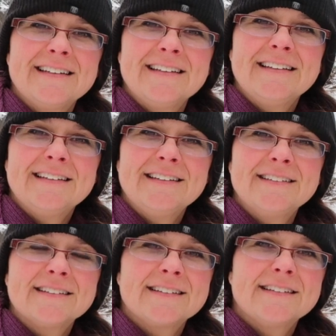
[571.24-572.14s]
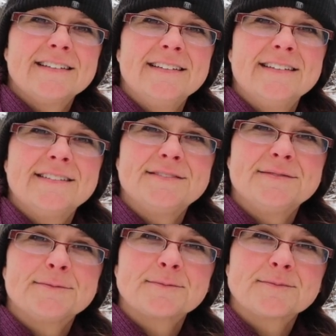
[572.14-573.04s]

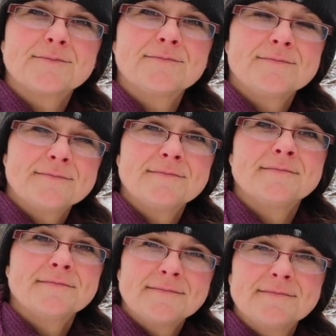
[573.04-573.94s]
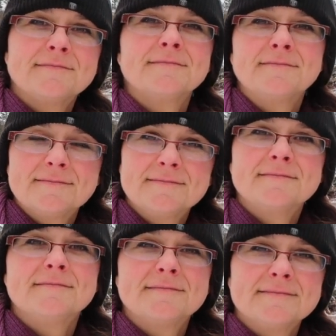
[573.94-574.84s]

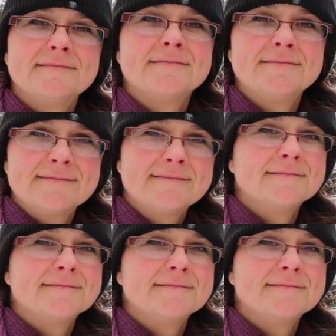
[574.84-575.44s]
This person isn't speaking.